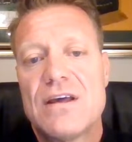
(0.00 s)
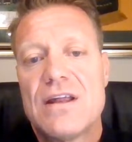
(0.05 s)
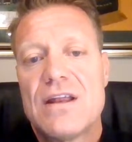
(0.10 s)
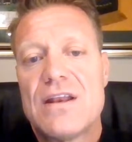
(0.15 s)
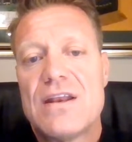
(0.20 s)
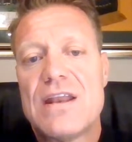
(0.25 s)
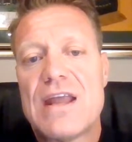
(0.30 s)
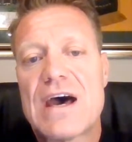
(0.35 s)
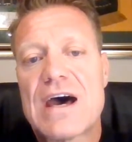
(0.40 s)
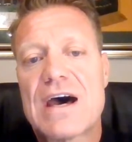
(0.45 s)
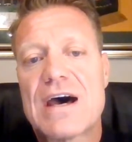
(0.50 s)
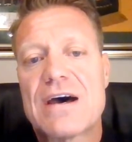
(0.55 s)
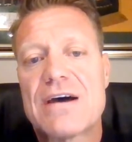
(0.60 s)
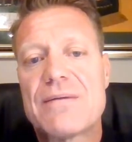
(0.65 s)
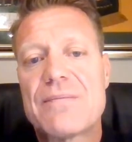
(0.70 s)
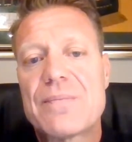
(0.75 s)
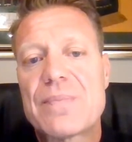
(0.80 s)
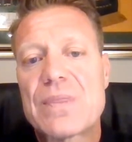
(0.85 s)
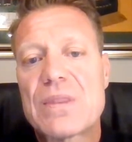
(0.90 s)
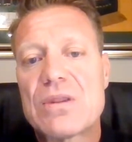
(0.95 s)

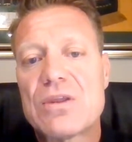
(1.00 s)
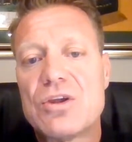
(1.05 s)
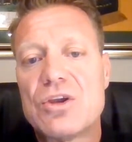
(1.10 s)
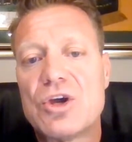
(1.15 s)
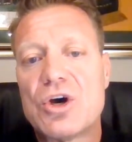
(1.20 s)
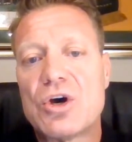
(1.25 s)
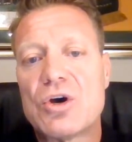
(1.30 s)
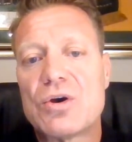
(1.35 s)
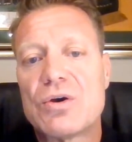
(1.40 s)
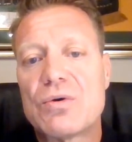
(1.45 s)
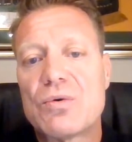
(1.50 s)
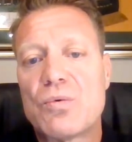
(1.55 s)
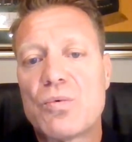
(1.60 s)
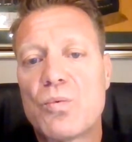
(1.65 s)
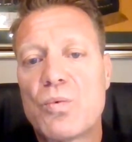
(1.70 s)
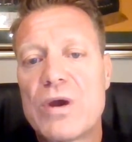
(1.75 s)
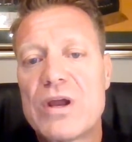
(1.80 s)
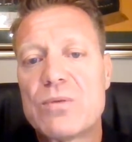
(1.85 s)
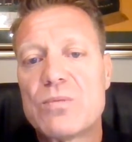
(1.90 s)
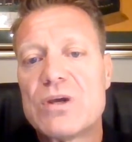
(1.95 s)
Now, you know,
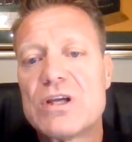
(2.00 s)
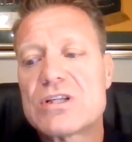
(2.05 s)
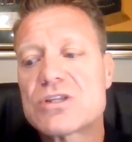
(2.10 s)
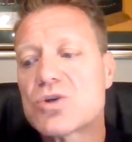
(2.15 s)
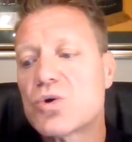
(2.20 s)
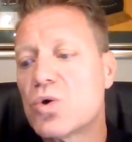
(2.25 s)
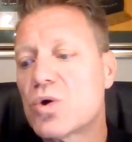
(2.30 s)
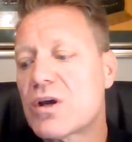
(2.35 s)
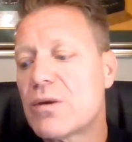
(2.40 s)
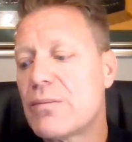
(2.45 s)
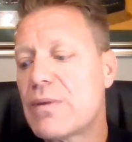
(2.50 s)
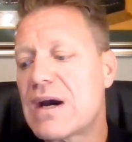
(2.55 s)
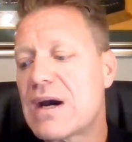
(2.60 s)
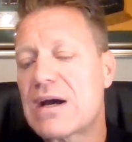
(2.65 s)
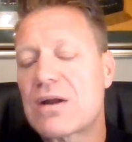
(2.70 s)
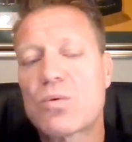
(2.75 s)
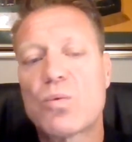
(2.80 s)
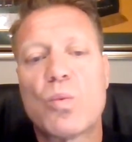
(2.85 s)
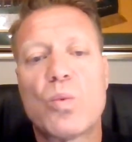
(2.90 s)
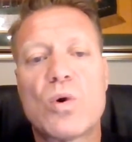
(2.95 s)
when we talk
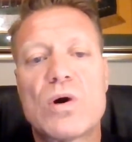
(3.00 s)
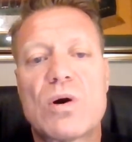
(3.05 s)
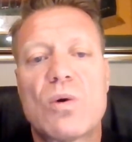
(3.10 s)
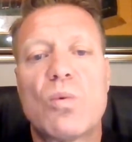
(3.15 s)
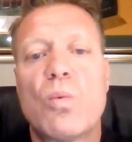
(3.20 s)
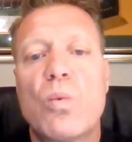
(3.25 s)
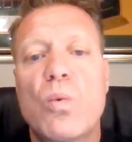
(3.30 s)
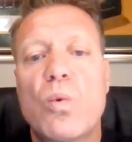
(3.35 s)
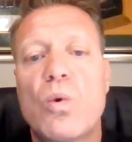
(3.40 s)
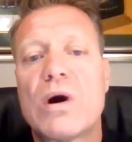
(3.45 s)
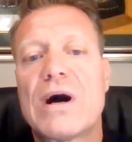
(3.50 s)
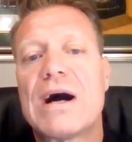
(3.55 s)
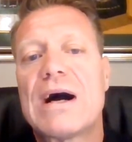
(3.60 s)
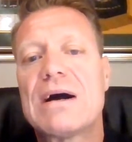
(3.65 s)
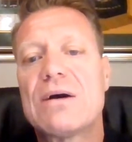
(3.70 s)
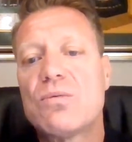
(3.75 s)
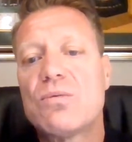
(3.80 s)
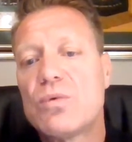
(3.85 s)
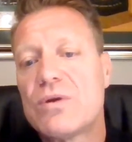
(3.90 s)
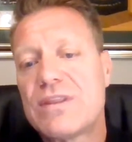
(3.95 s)
about
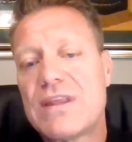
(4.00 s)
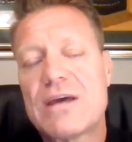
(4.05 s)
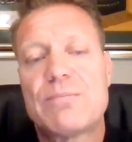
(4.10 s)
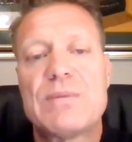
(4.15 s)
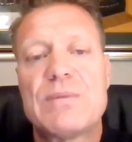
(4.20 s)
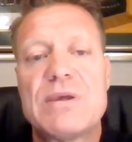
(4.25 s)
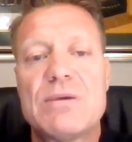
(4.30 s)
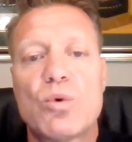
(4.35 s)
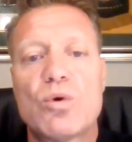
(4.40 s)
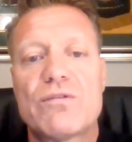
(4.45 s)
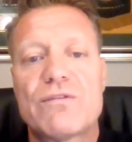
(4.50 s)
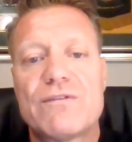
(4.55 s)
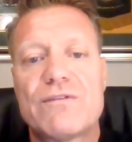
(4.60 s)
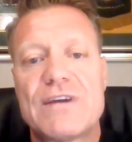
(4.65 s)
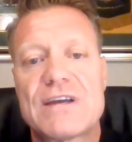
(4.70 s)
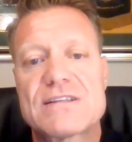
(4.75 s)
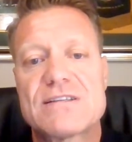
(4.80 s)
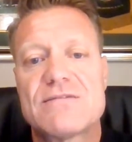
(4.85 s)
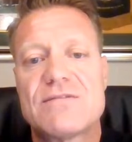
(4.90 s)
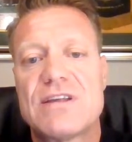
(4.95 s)
why would that be more
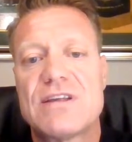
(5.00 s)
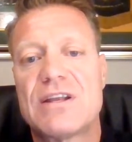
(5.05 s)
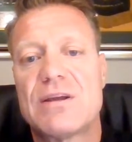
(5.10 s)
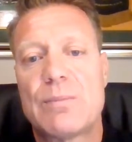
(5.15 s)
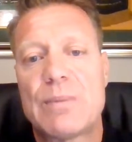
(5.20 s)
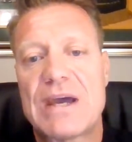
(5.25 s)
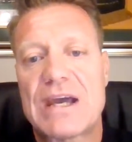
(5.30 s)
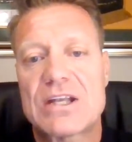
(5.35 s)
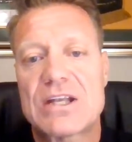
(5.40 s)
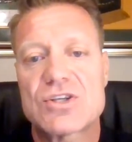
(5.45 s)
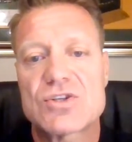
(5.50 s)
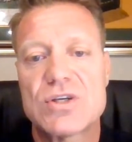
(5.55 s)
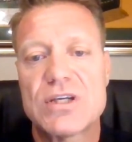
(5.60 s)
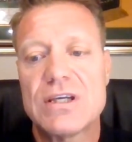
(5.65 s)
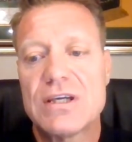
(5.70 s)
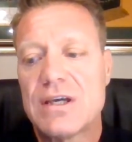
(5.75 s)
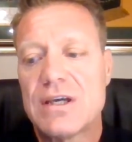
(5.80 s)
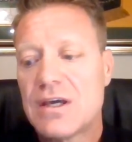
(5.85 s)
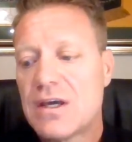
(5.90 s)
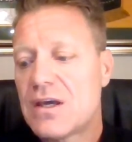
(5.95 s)
effective than a
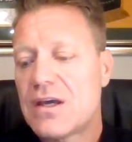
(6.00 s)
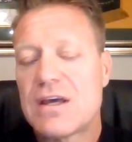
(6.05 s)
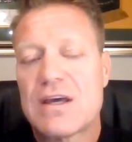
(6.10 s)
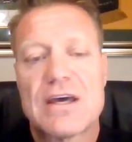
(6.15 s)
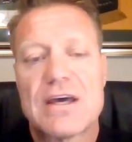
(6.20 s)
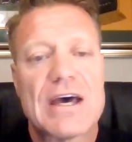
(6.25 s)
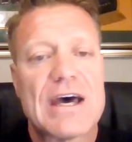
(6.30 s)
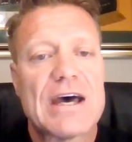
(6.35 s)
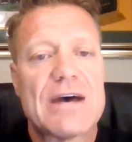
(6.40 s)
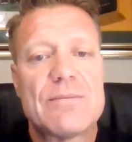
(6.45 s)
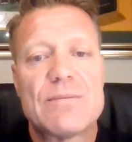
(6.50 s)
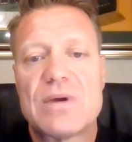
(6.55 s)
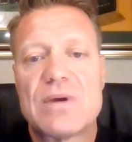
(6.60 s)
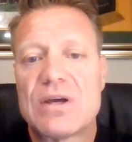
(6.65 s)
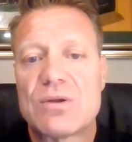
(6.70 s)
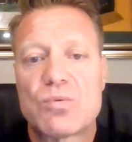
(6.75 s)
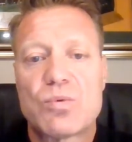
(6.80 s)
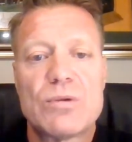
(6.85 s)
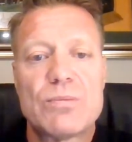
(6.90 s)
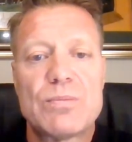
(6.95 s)
battery,
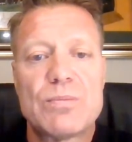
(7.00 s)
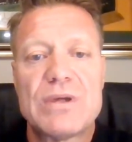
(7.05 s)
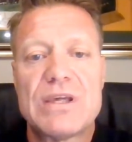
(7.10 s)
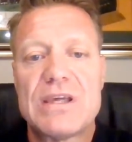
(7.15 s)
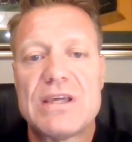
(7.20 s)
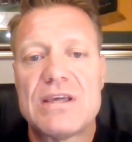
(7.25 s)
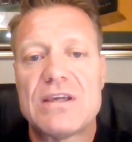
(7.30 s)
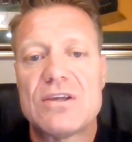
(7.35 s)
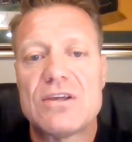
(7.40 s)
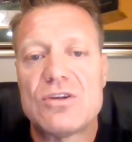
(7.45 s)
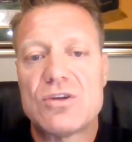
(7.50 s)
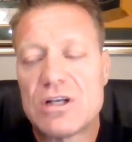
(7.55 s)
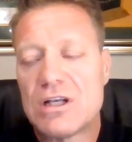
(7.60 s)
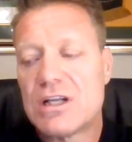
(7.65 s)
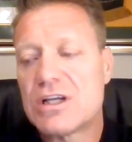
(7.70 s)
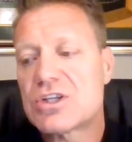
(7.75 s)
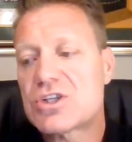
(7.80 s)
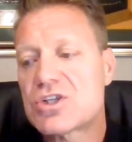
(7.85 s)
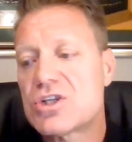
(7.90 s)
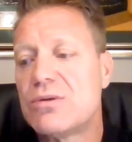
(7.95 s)
it would be you
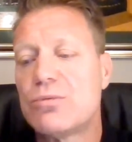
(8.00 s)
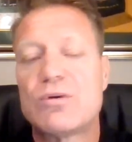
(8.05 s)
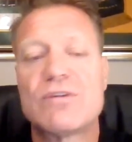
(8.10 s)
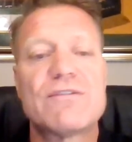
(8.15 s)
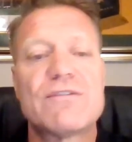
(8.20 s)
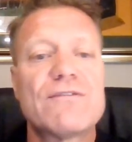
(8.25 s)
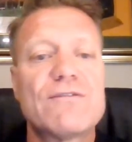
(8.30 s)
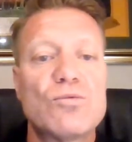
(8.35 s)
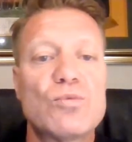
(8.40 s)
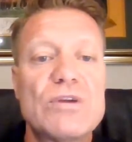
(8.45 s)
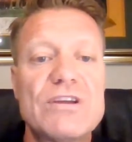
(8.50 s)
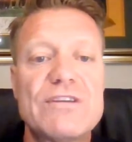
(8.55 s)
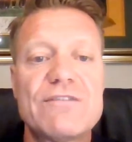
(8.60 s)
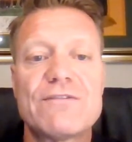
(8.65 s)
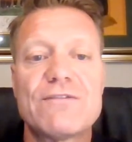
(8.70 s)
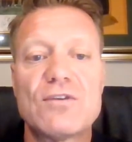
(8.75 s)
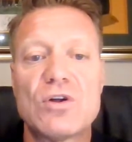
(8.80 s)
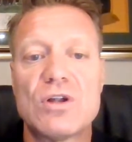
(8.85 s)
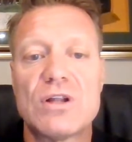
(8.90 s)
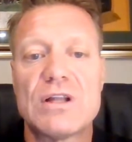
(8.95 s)
literally would
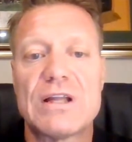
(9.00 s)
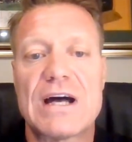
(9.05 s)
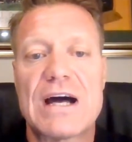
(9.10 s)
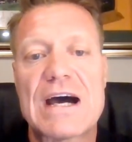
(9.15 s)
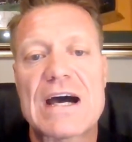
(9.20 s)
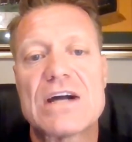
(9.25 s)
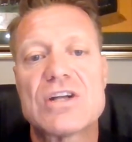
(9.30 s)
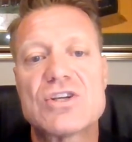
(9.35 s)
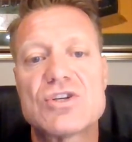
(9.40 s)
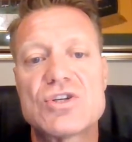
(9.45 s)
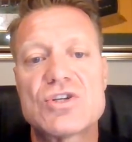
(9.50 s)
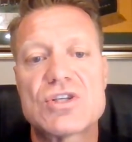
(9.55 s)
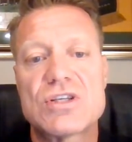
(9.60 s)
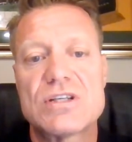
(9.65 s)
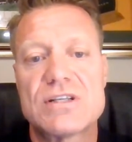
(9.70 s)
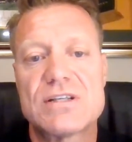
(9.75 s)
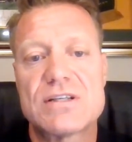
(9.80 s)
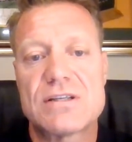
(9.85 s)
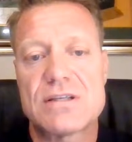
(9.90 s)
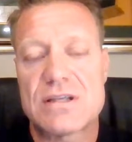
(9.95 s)
refill a
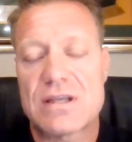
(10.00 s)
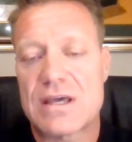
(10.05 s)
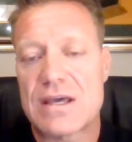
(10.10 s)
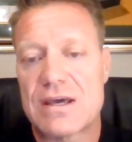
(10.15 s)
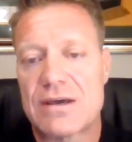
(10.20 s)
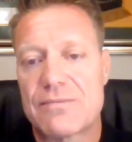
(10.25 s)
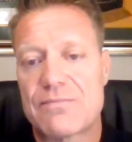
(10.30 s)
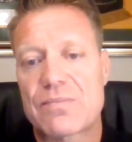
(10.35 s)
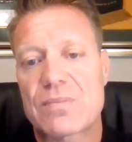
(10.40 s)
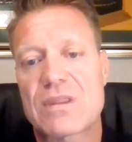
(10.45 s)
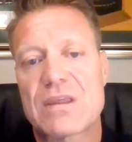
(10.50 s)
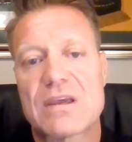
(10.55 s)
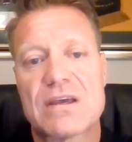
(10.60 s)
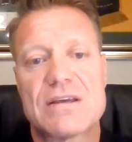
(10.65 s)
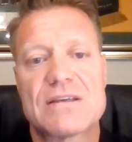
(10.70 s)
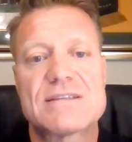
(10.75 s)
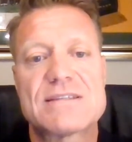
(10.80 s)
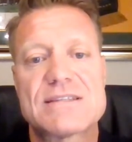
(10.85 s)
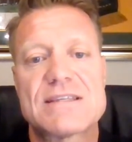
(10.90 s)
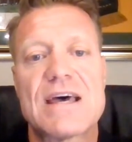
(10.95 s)
hydrogen
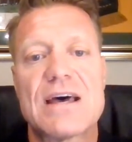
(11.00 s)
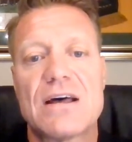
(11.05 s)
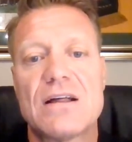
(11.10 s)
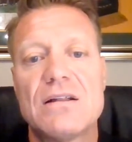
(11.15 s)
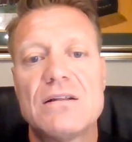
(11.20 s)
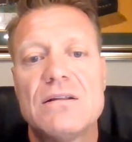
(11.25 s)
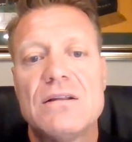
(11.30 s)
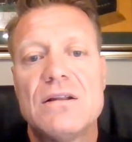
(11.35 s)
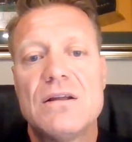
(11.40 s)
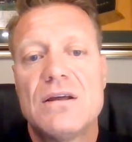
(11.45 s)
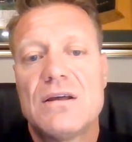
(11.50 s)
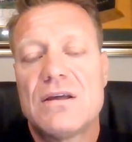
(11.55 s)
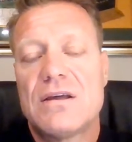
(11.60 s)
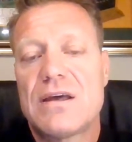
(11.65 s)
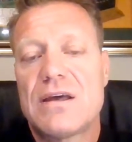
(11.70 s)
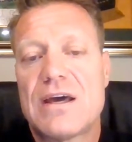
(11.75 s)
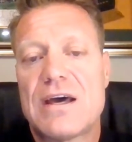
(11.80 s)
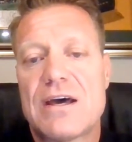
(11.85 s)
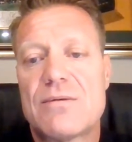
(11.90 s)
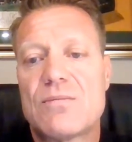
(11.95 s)
a cell
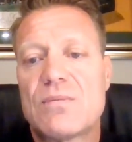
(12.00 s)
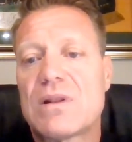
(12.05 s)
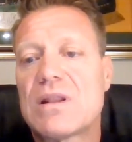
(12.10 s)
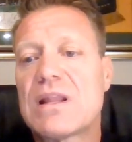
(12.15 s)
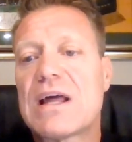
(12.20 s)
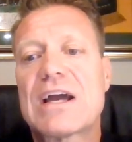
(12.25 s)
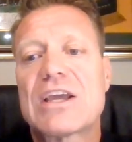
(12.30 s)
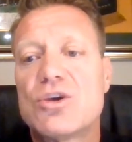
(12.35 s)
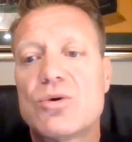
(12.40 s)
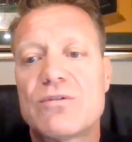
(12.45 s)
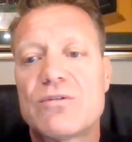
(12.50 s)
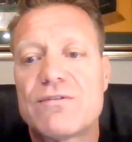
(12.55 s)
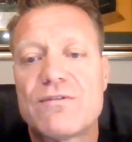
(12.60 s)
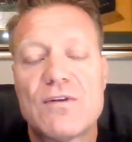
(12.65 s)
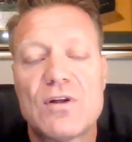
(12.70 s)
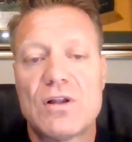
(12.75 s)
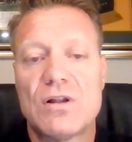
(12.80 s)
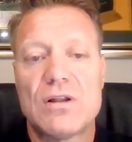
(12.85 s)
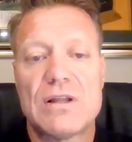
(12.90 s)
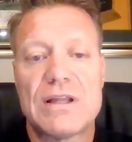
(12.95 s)
like you would
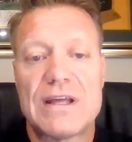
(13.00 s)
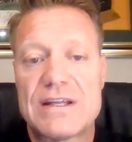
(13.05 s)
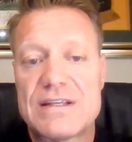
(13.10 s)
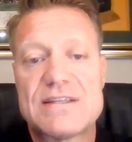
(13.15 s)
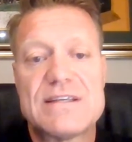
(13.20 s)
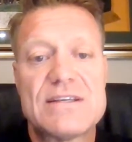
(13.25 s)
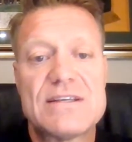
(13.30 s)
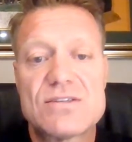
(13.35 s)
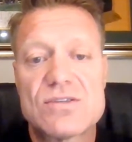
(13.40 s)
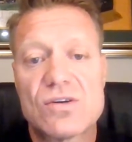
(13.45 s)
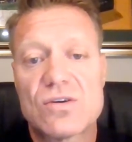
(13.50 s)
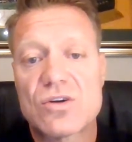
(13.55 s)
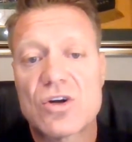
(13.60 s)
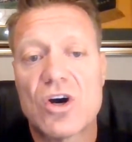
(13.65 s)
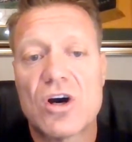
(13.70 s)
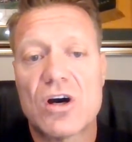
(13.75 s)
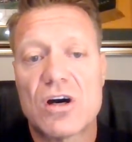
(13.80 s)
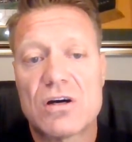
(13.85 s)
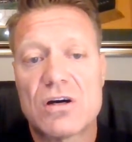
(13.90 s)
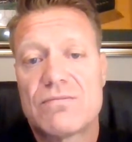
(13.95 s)
fill a diesel
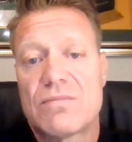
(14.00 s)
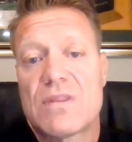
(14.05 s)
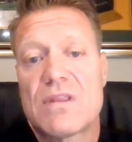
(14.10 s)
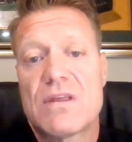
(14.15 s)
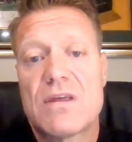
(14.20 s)
car.